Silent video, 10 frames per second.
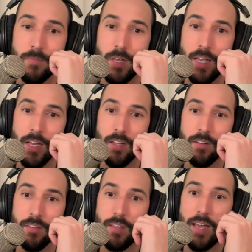
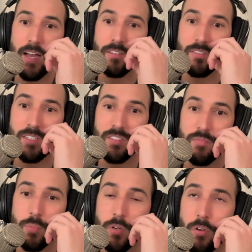and as things
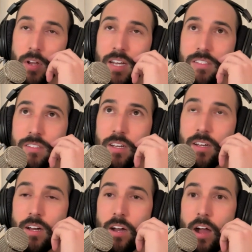have progressed,
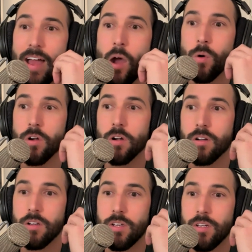
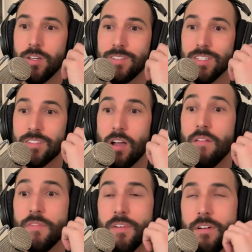our
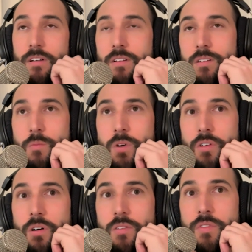discomfort with
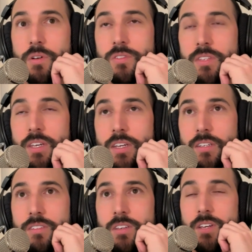all of those
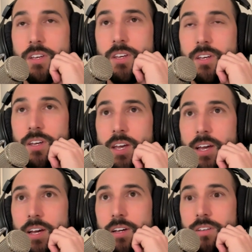things
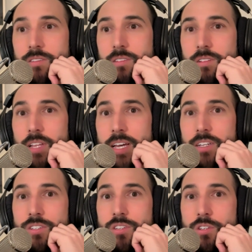has
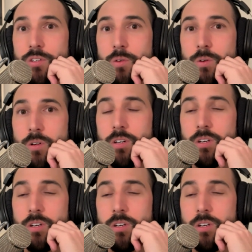led to